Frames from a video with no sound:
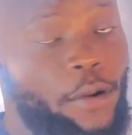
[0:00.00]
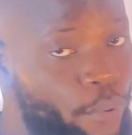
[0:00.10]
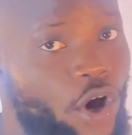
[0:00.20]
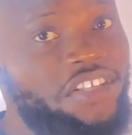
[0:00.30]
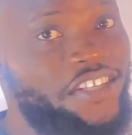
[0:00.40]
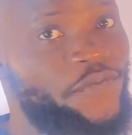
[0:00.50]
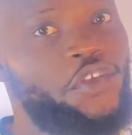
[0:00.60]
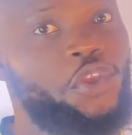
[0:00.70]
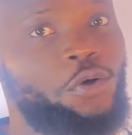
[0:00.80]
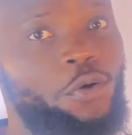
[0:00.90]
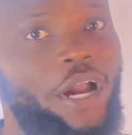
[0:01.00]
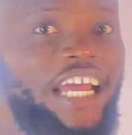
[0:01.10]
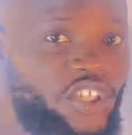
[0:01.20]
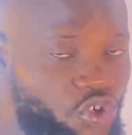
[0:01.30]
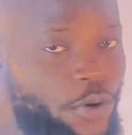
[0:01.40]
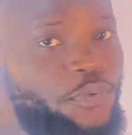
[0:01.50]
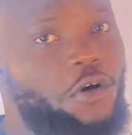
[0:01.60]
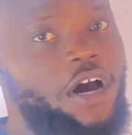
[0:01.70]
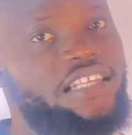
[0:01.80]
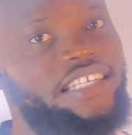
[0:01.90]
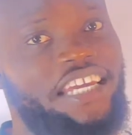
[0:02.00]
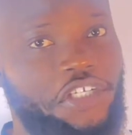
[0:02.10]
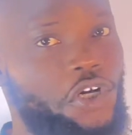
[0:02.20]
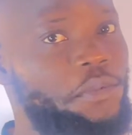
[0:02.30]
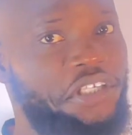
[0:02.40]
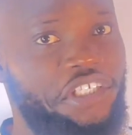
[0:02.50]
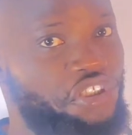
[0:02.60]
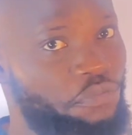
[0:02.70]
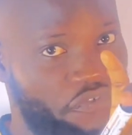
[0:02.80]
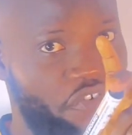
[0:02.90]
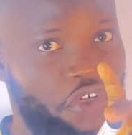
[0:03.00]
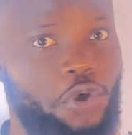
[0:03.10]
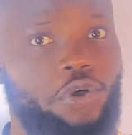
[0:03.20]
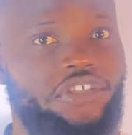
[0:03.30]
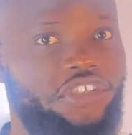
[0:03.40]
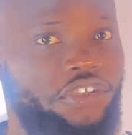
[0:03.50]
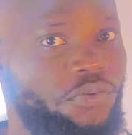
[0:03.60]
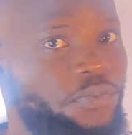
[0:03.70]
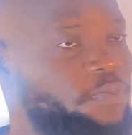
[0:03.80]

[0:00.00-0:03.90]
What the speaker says: Pause the video and drop your answer in the comment section before you continue.